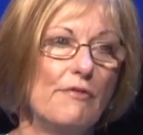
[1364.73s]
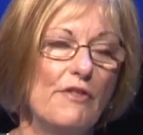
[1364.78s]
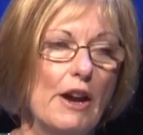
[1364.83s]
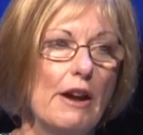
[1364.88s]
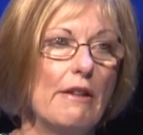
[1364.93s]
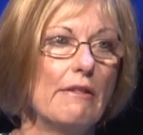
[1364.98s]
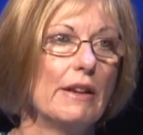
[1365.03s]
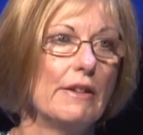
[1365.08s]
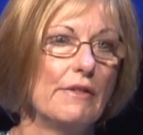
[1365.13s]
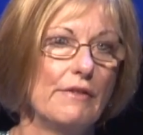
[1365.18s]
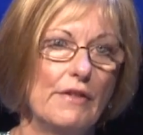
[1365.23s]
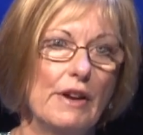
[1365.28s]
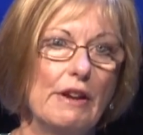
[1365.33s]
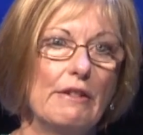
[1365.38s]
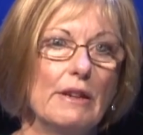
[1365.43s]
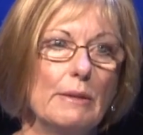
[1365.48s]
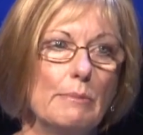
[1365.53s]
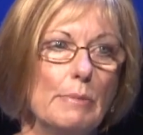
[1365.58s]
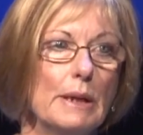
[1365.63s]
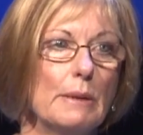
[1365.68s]
very,
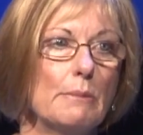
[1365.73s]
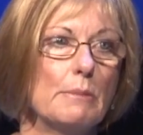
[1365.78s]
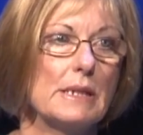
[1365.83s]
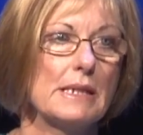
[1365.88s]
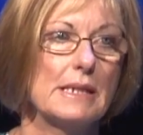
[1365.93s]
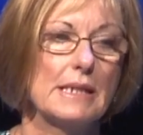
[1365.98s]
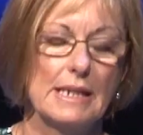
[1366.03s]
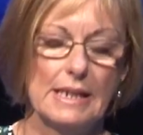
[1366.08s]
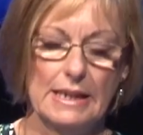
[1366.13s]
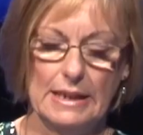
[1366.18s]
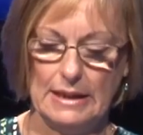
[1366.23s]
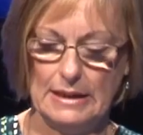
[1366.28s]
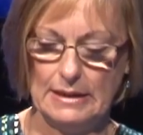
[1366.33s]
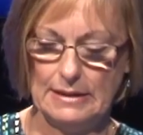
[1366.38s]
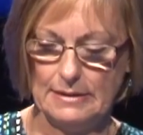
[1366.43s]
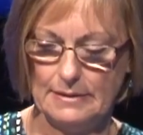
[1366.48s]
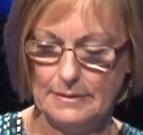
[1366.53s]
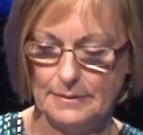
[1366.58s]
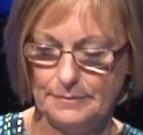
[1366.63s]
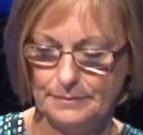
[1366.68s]
very big
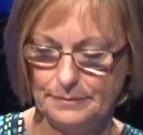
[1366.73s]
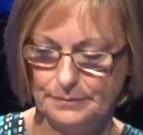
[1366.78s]
mistakes.